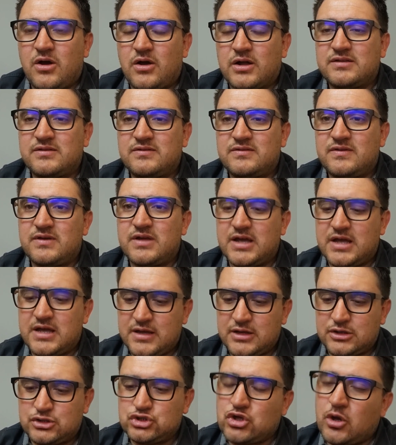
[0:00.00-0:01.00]
not
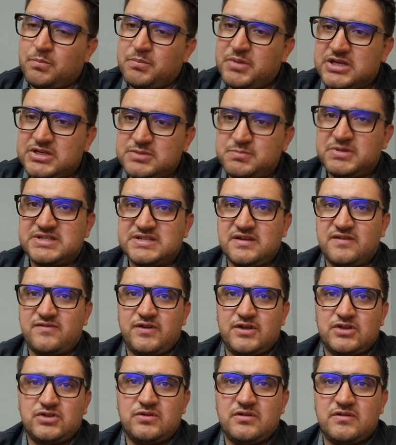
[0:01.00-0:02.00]
uh, topic
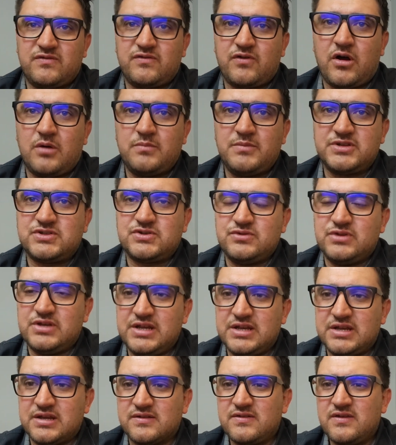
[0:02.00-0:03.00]
specific to the farmers who
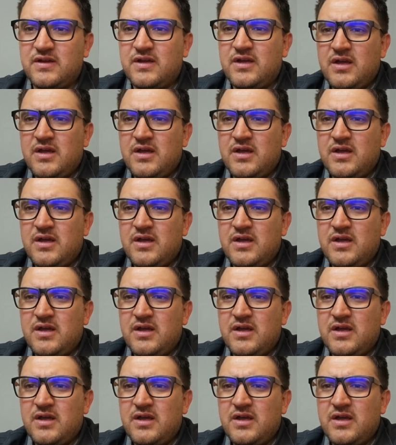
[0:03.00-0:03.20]
need it